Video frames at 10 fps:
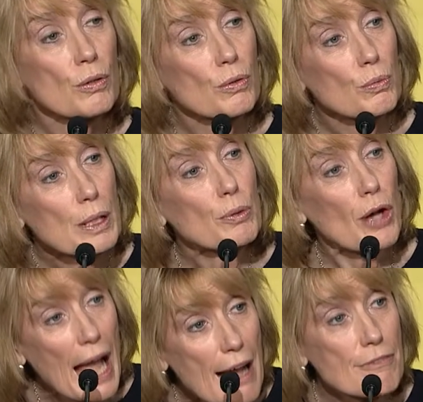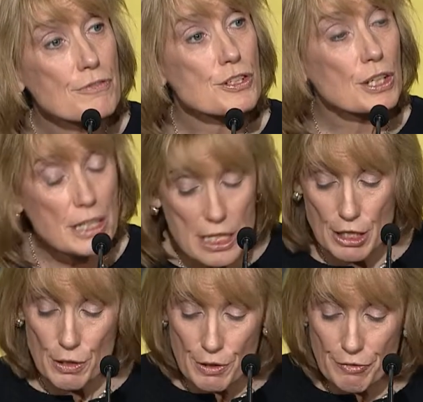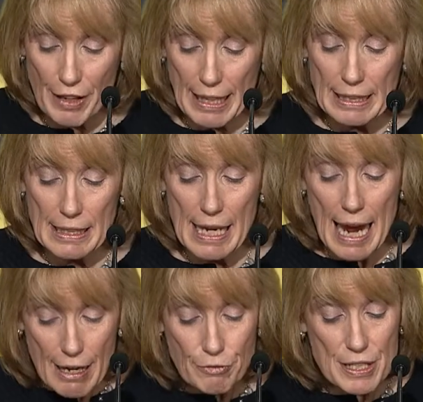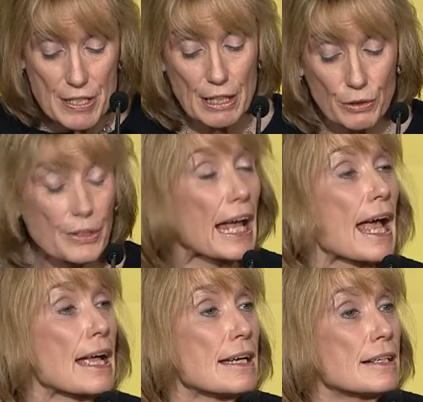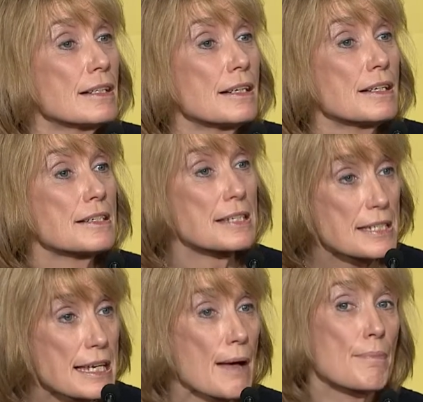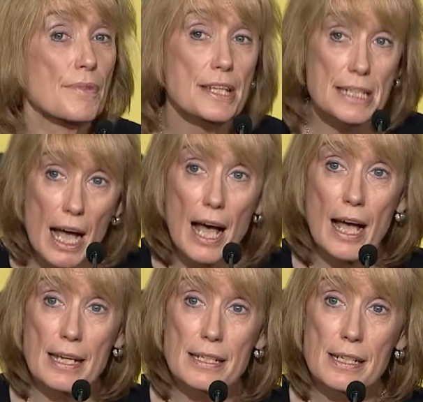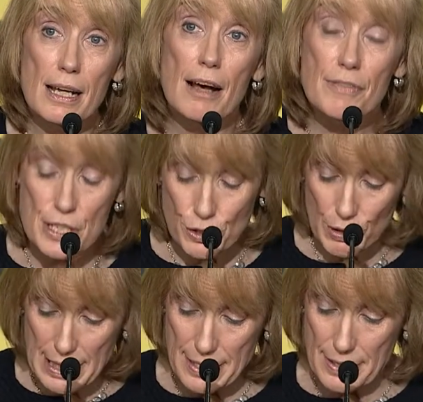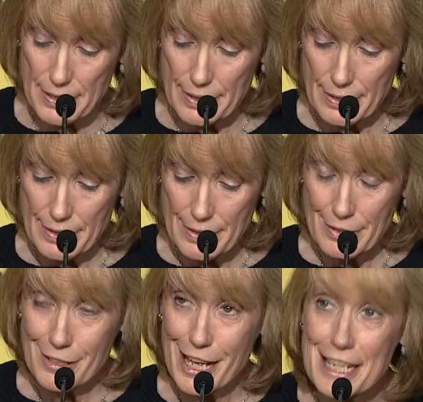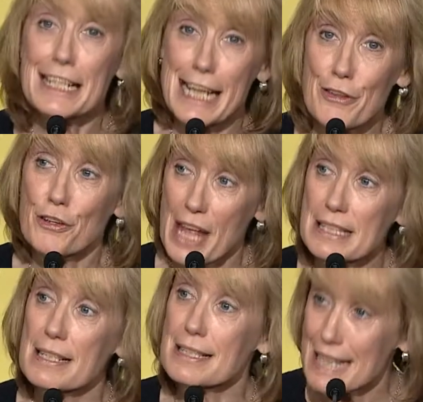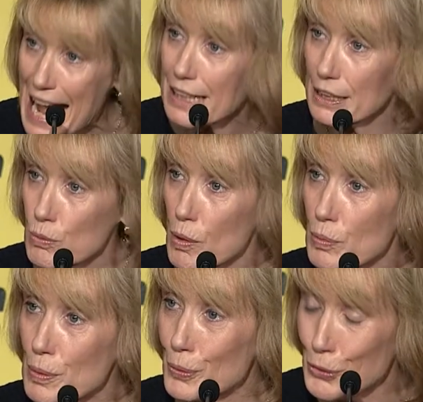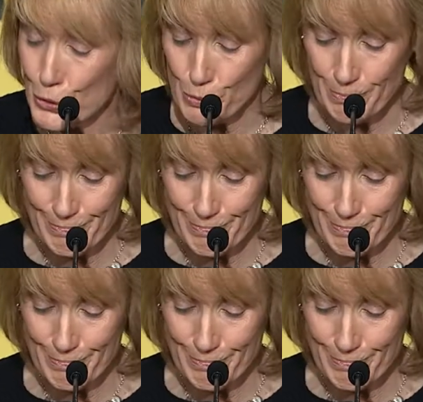We will have to continue to fight every single day to stem the tide of this crisis. And together, that's exactly what we will do.